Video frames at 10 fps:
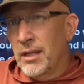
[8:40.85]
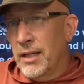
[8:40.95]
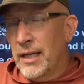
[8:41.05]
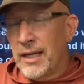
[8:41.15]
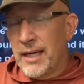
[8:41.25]

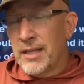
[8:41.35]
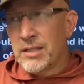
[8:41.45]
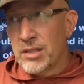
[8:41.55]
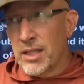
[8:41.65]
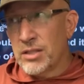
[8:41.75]
It,
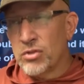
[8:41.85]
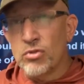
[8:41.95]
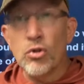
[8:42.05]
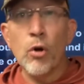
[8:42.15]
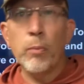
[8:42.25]
it's, it's
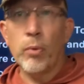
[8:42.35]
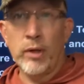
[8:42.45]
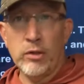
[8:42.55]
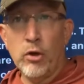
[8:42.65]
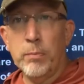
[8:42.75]
no
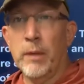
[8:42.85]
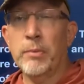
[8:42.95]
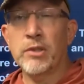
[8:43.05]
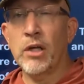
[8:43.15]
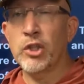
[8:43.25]
point, no
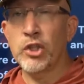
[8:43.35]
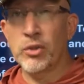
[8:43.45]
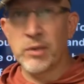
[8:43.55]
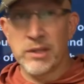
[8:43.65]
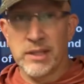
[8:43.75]
purpose. All you're
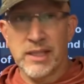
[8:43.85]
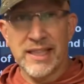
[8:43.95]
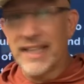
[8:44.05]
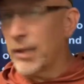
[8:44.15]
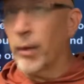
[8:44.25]
doing is
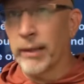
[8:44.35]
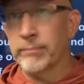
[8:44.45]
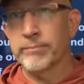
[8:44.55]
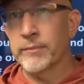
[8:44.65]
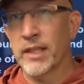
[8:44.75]
getting wet.
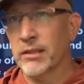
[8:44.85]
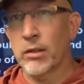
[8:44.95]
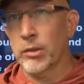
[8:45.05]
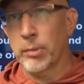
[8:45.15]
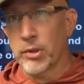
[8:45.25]
That's
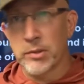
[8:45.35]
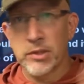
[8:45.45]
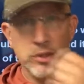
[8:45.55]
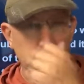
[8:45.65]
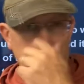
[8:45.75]
all your person
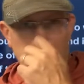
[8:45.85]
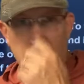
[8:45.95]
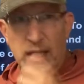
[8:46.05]
is doing.